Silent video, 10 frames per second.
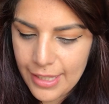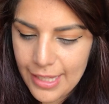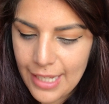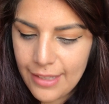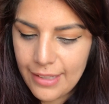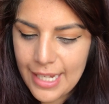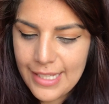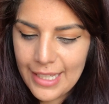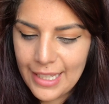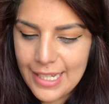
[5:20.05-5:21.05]
Then the last
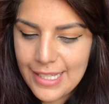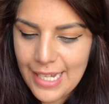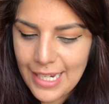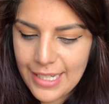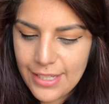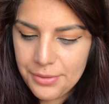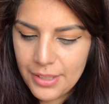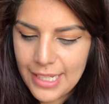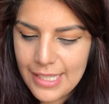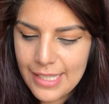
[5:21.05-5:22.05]
thing is tighten to
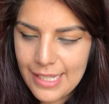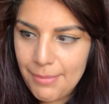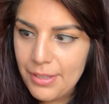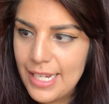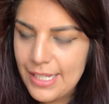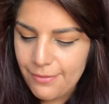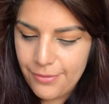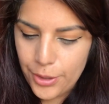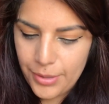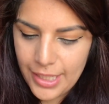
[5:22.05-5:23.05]
release the stabilizing
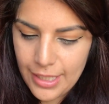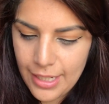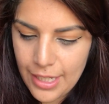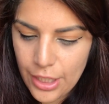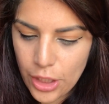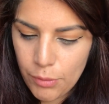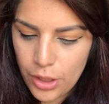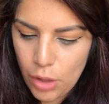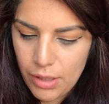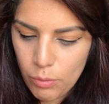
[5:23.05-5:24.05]
fluid. You will
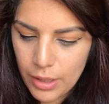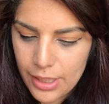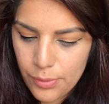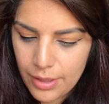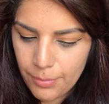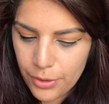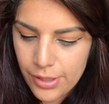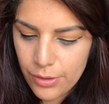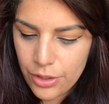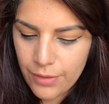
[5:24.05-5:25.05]
know it works when the blue
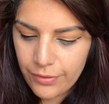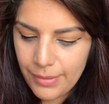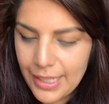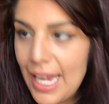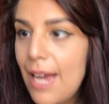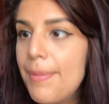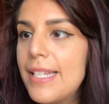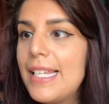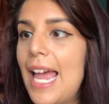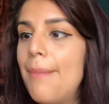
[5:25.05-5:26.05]
solution from the cap
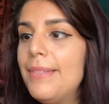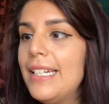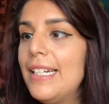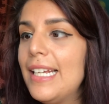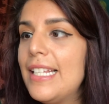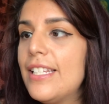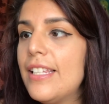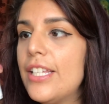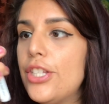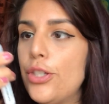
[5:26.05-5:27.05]
has emptied into
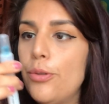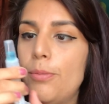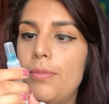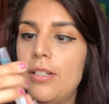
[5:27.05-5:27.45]
the tube.